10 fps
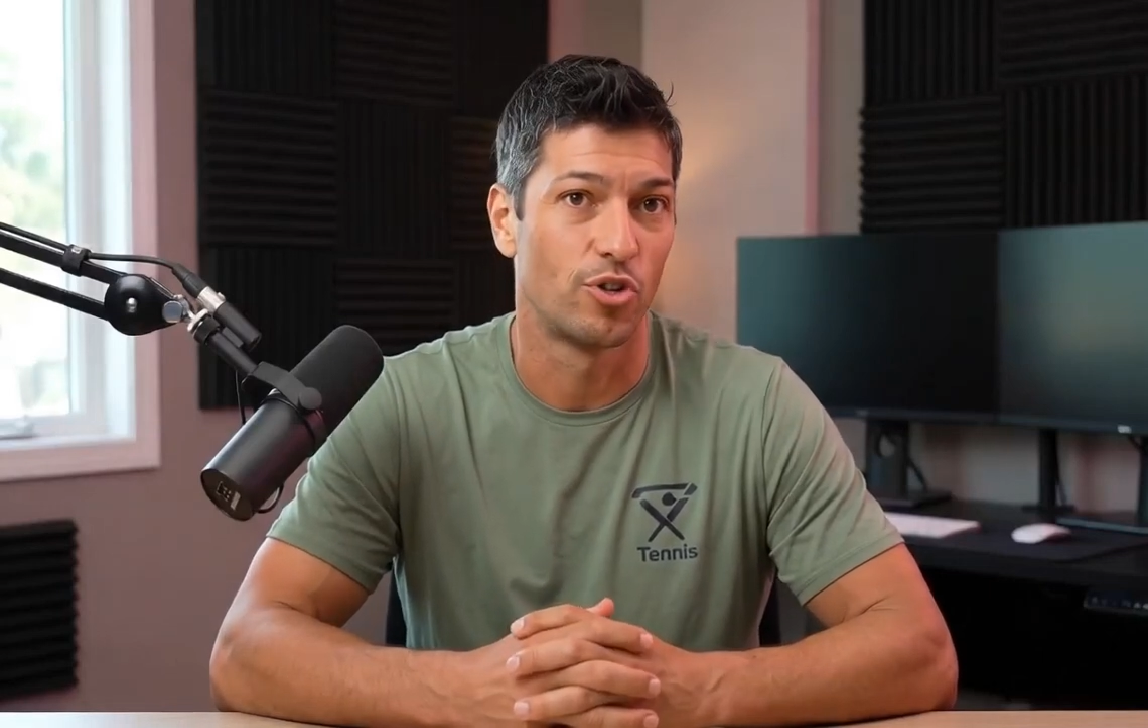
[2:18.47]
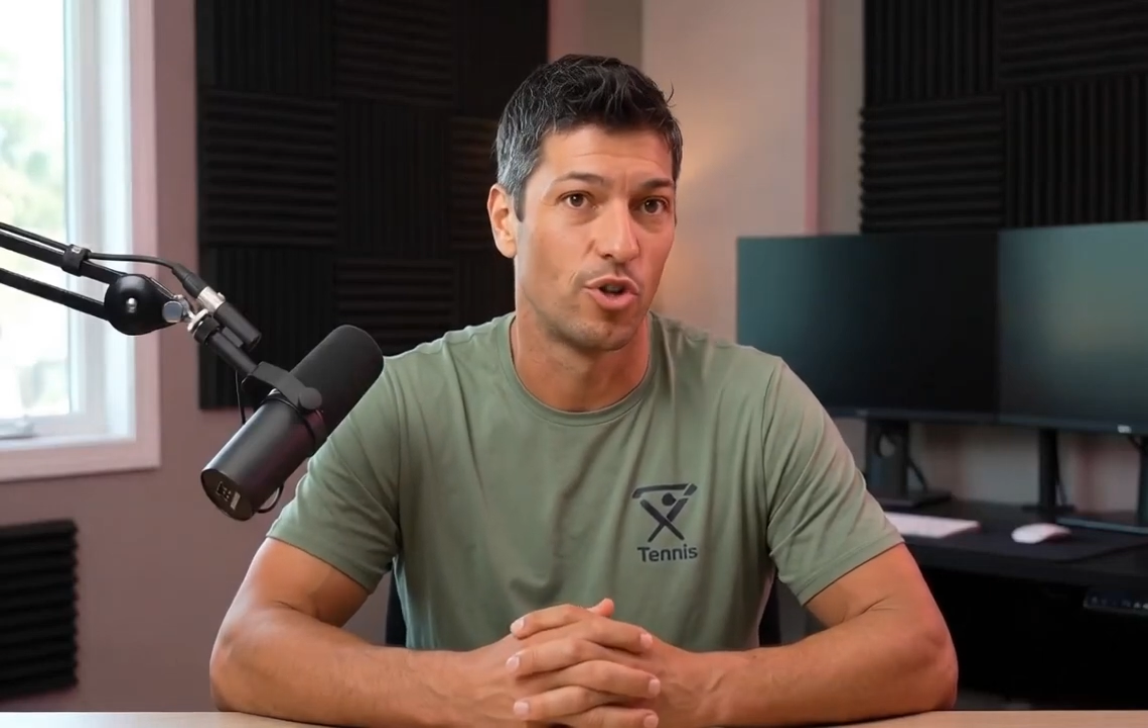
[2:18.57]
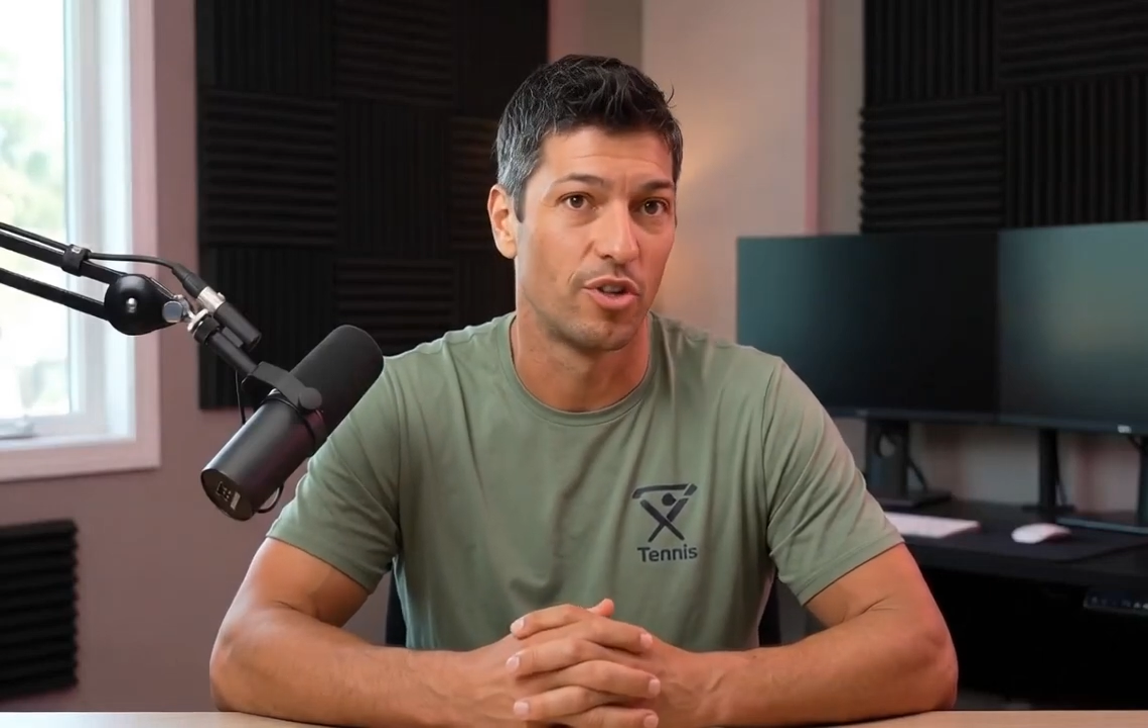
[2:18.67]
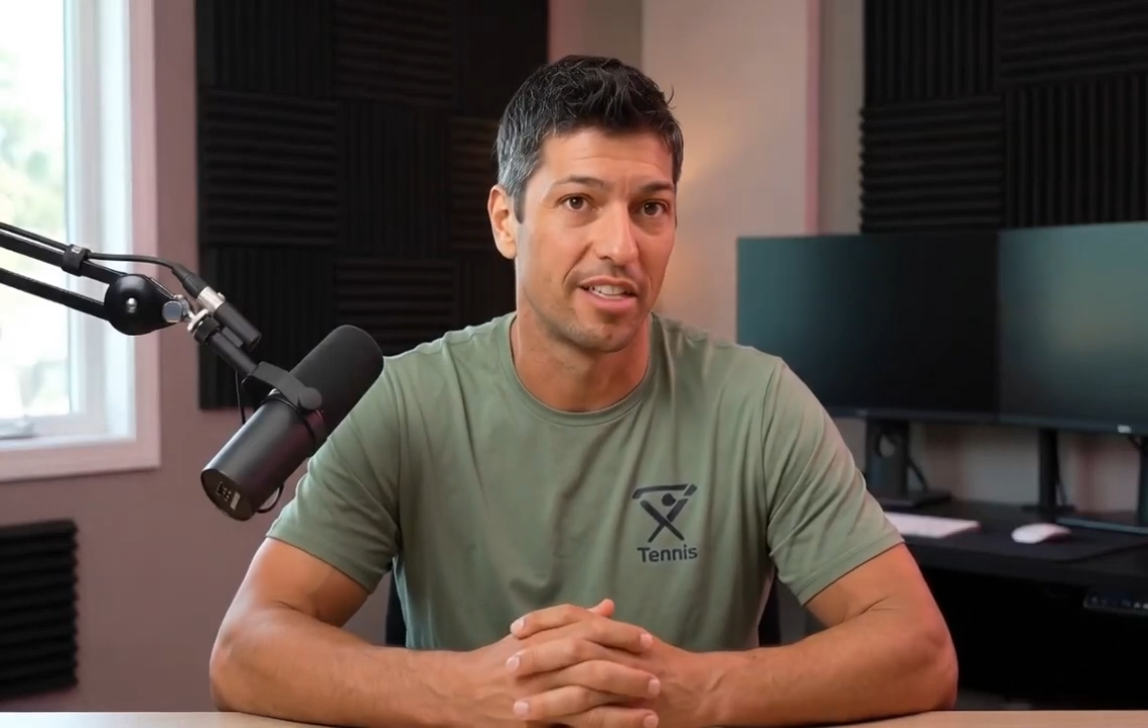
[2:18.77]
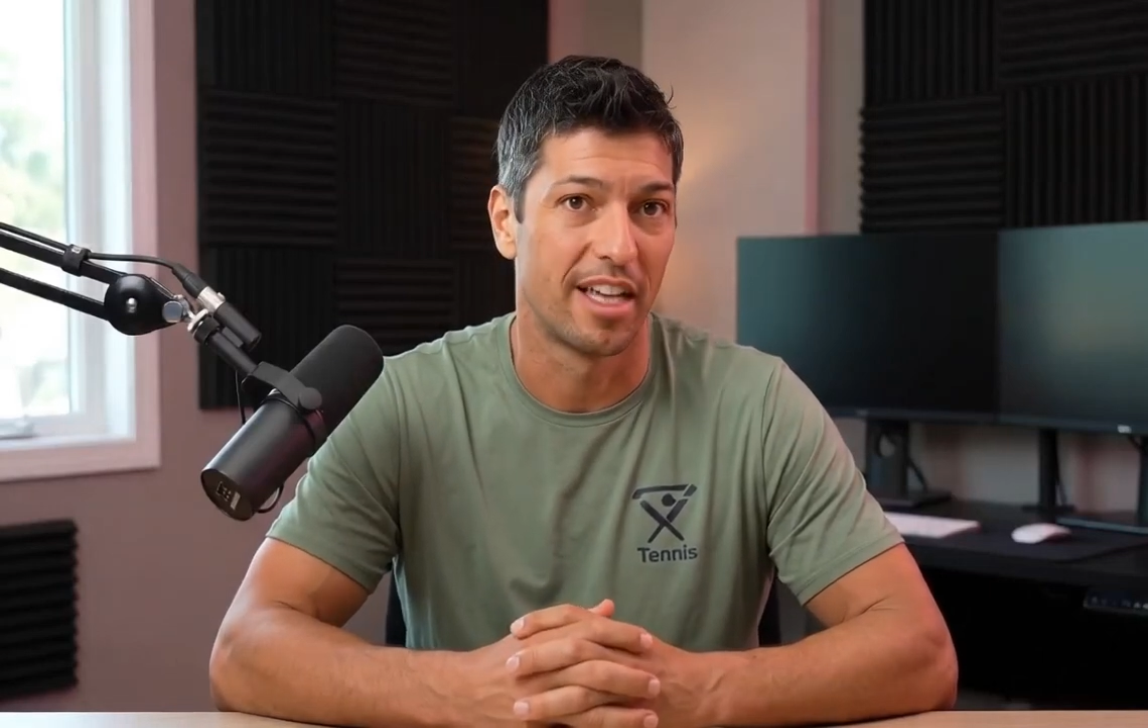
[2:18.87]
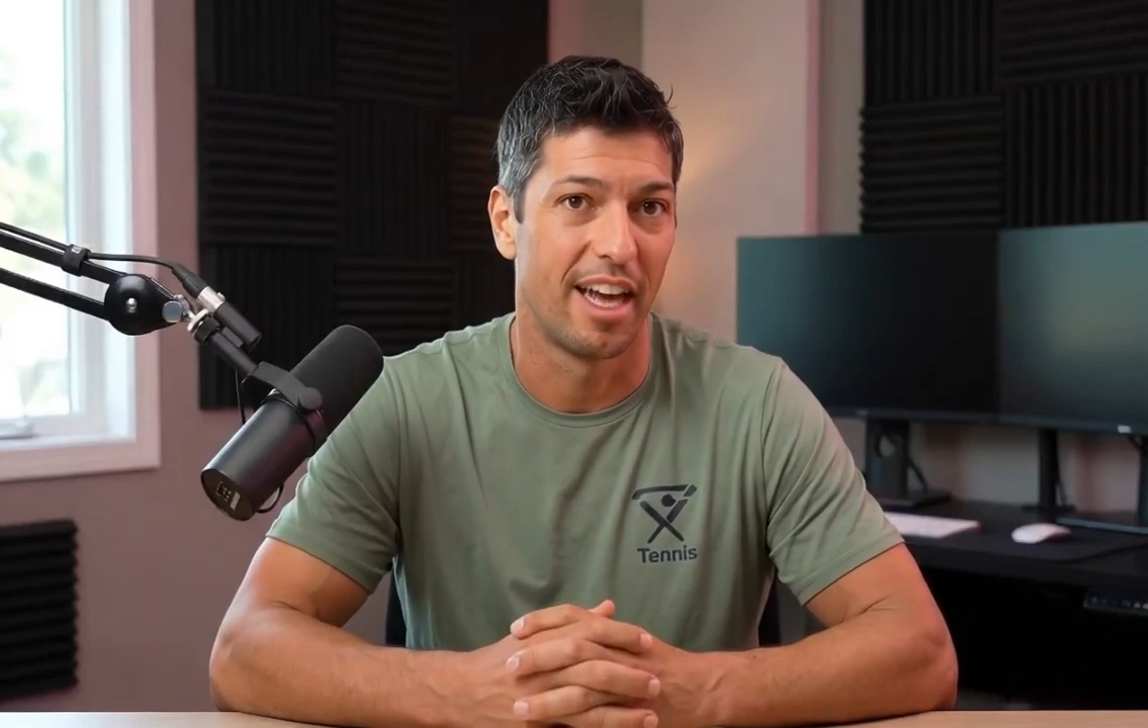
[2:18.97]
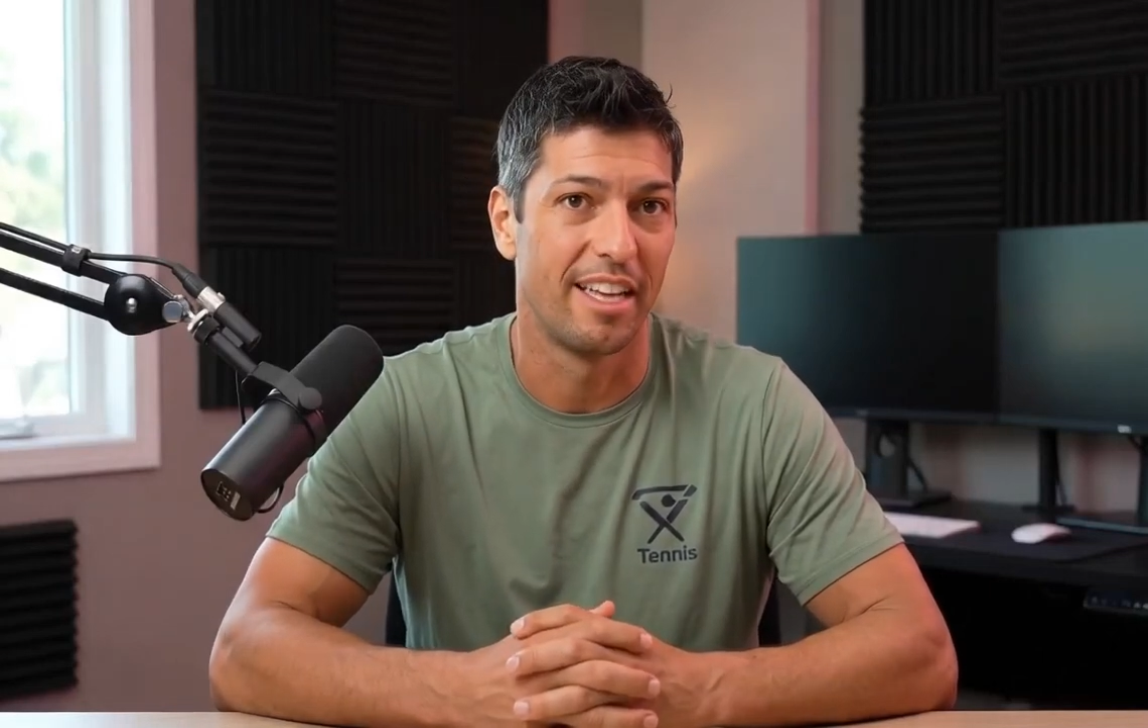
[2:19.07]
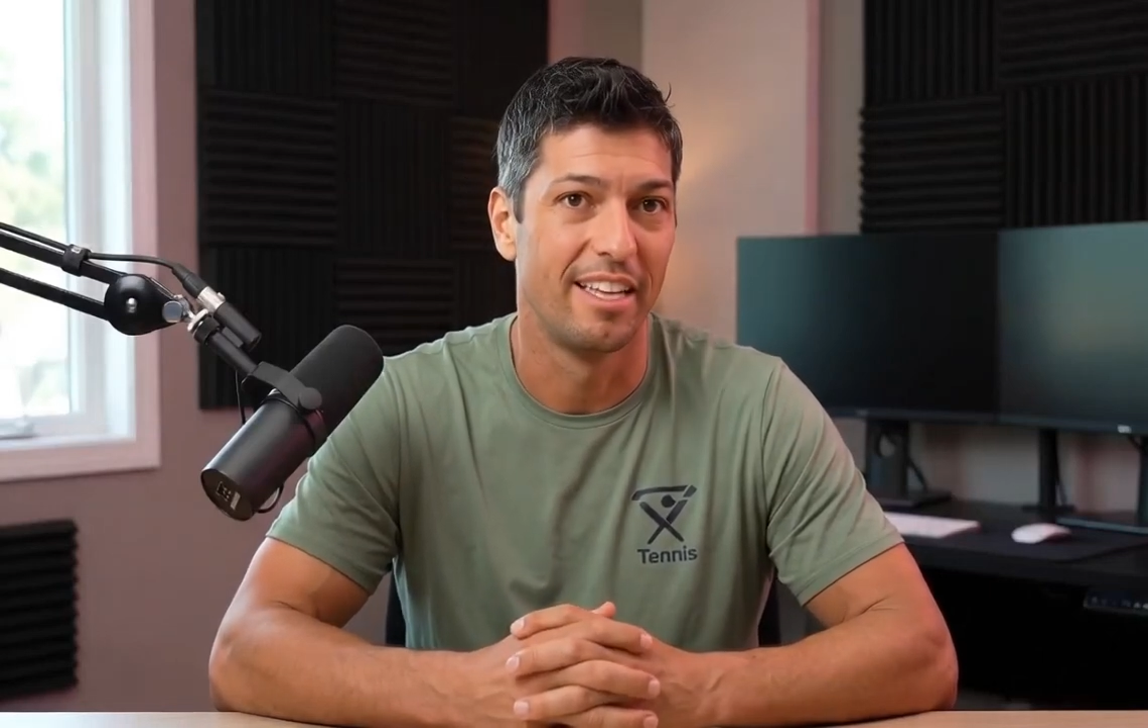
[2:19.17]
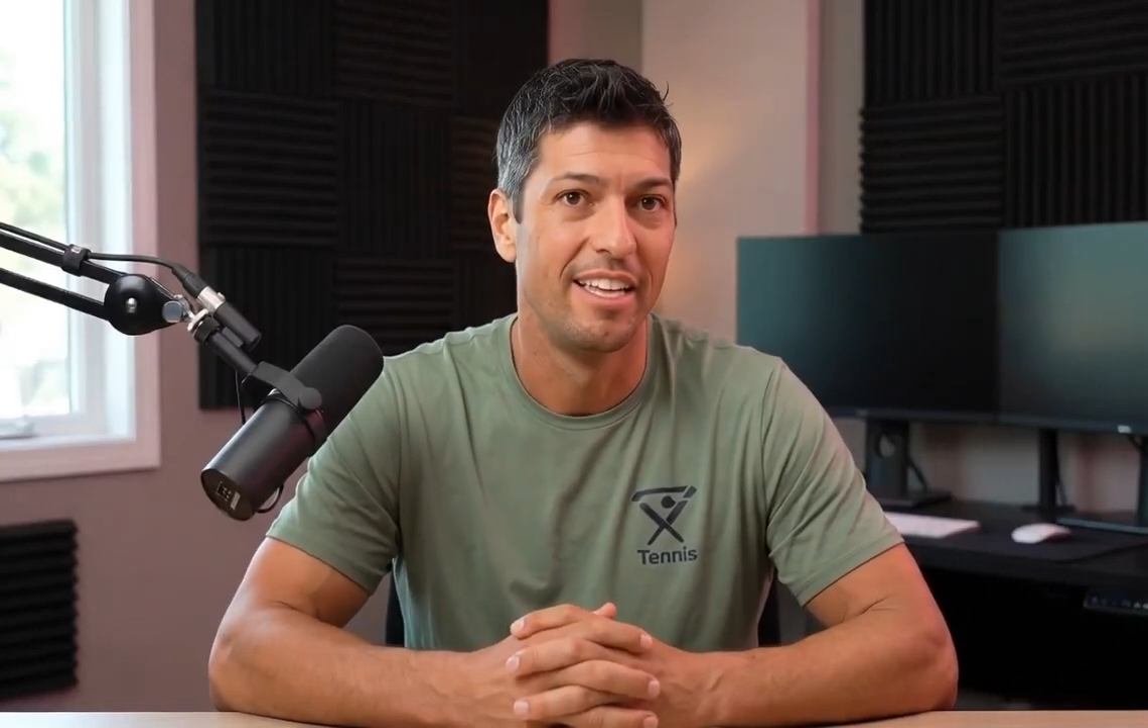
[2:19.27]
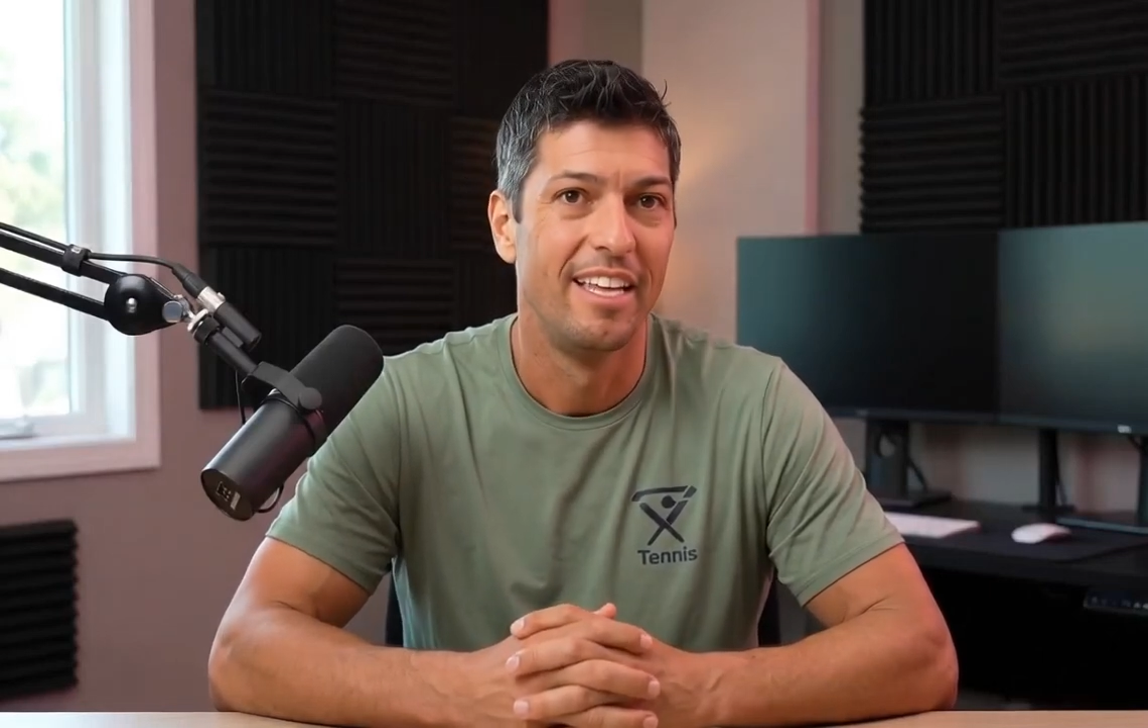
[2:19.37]
service
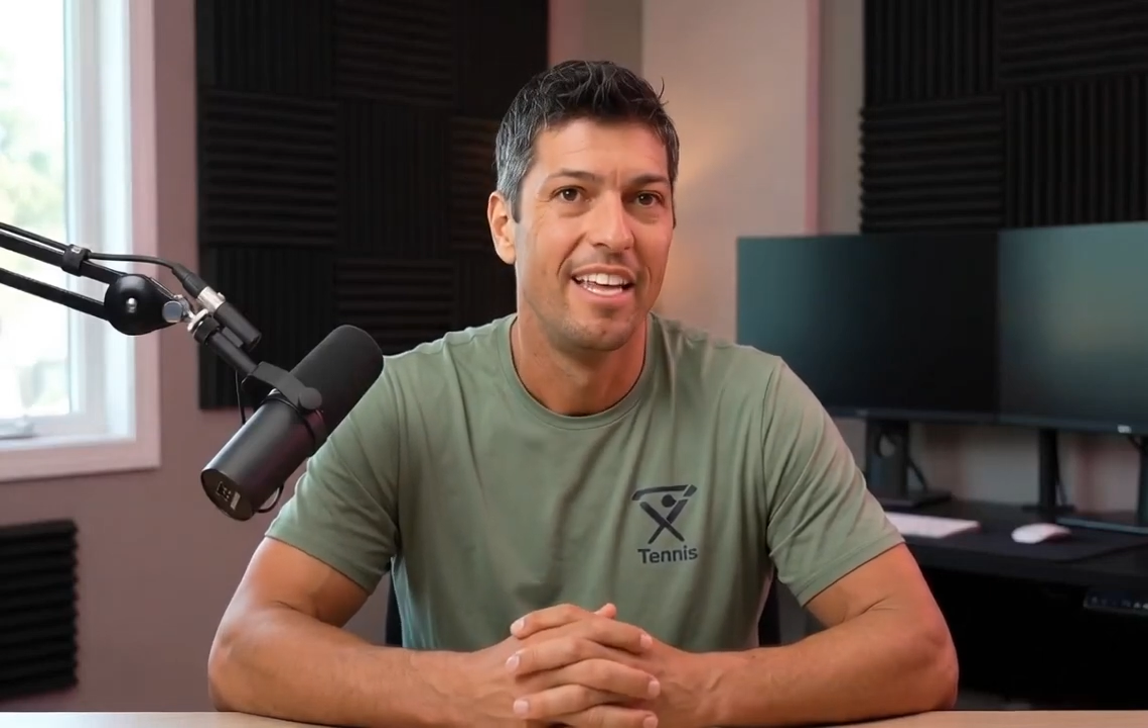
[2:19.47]
line